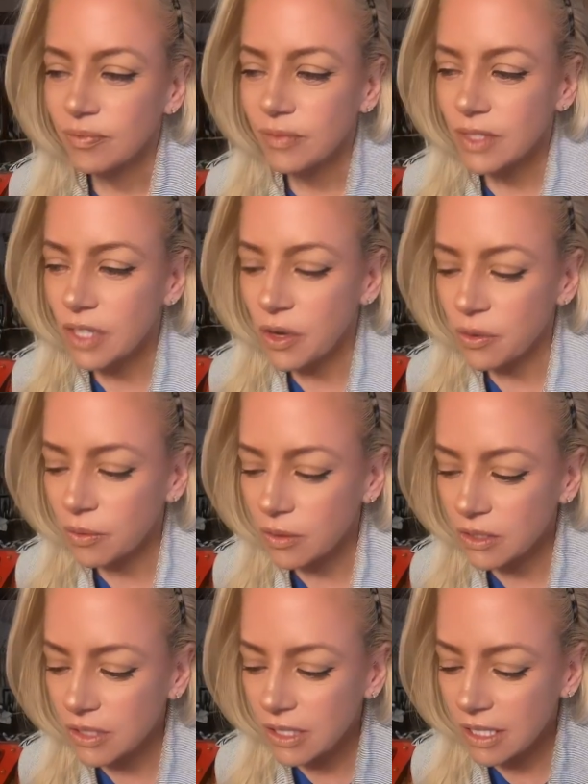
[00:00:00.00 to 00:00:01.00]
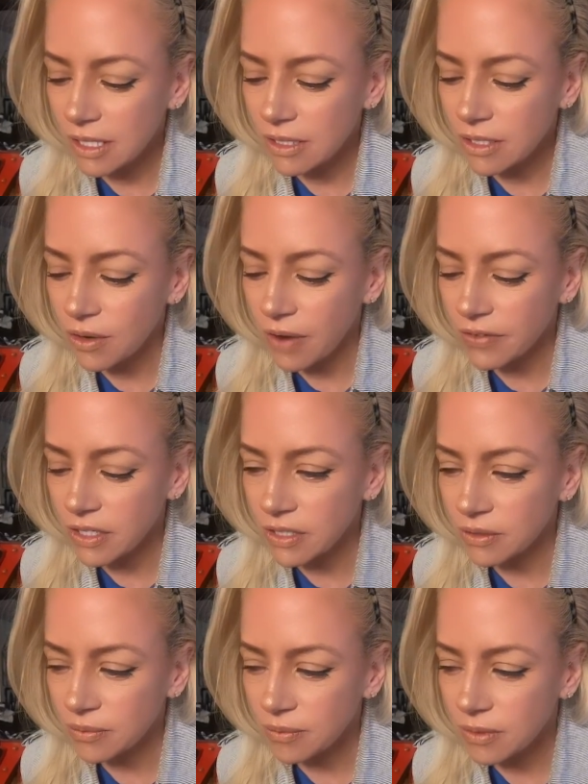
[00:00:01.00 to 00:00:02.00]
So there's things you have to
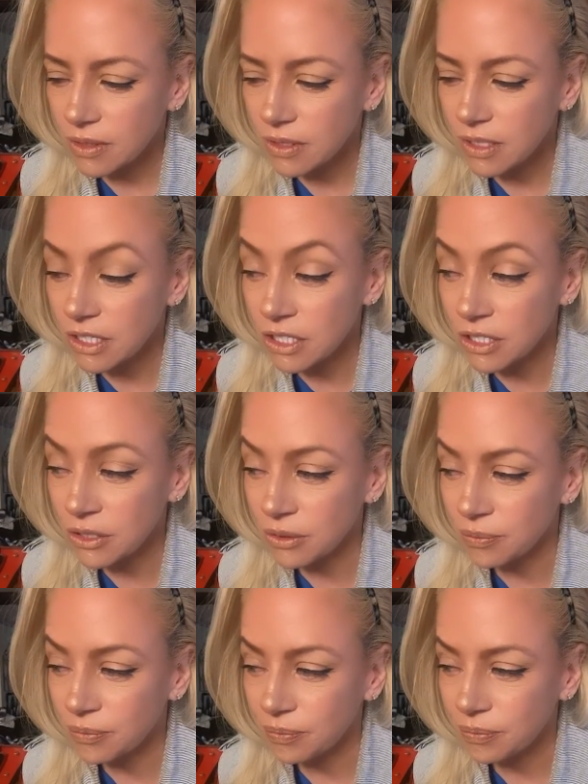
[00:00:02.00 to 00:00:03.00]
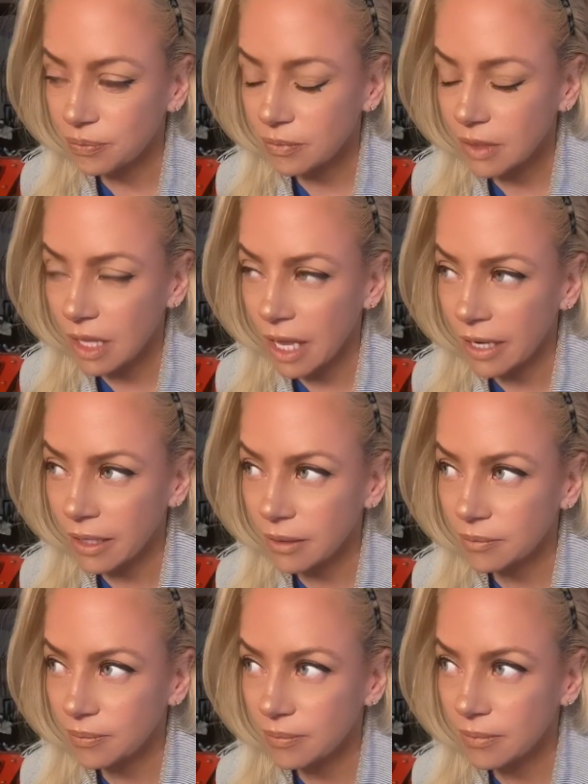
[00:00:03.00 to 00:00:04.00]
do, like
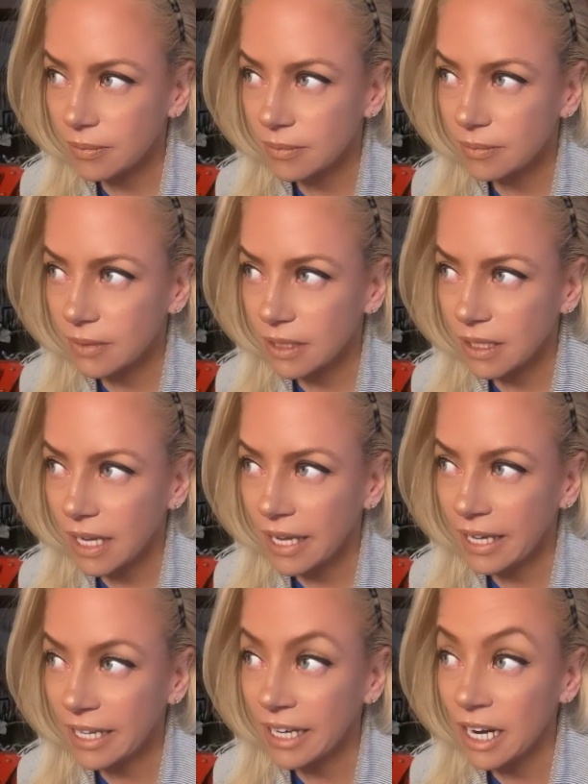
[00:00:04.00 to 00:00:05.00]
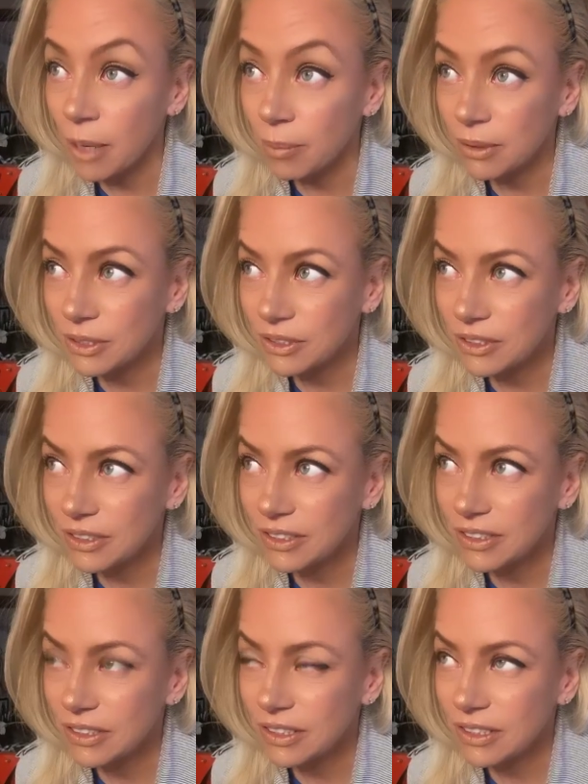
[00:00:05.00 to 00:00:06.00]
heat it up,
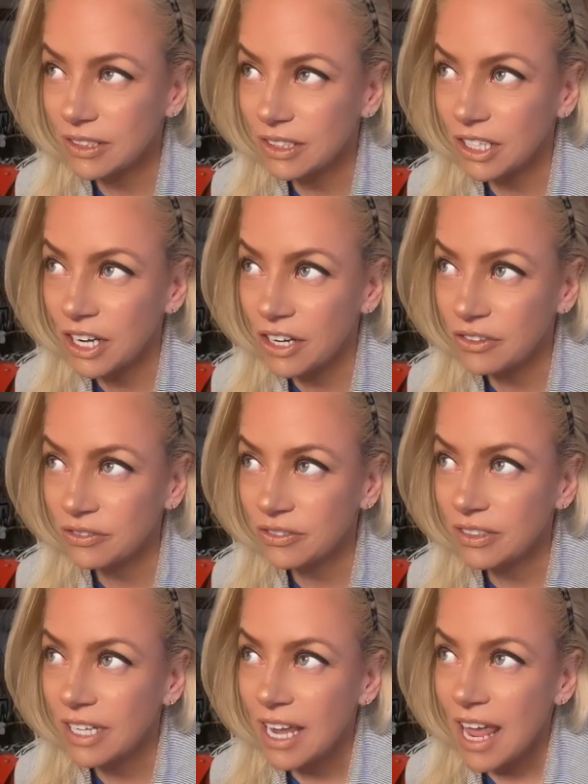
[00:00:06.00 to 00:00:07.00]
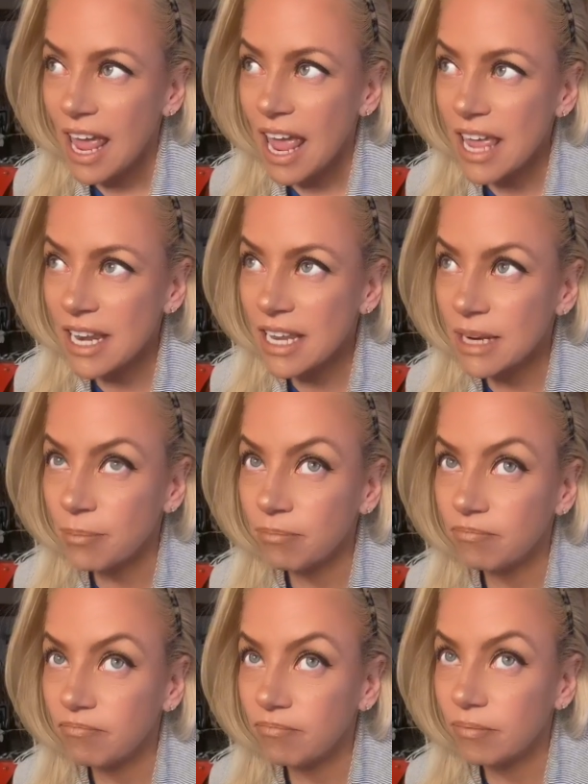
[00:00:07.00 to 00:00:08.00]
you know, and then
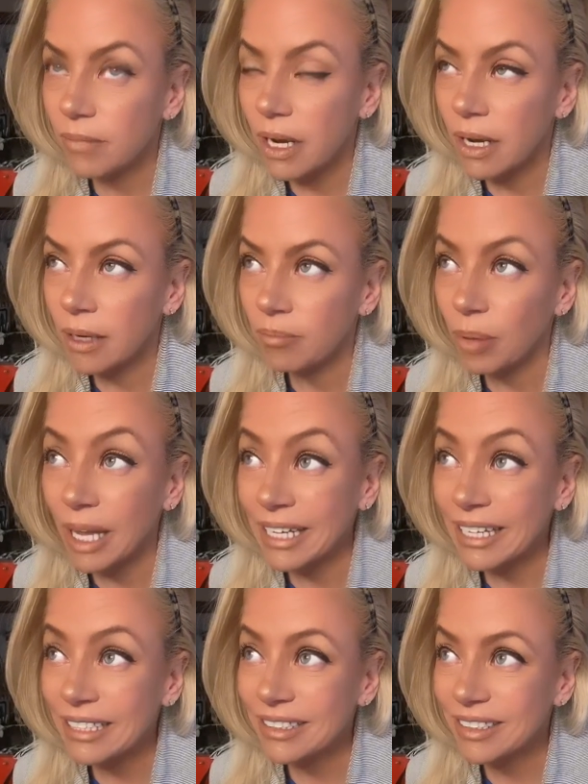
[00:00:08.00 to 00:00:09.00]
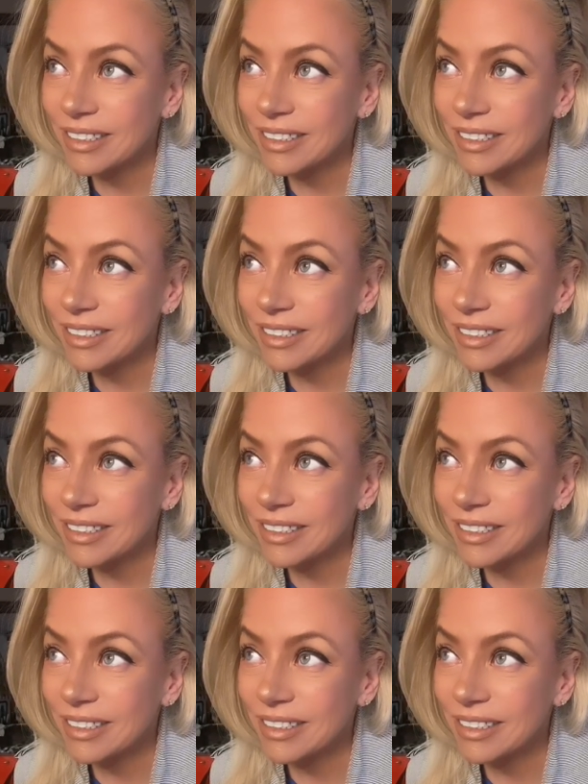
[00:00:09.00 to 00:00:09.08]
blend it.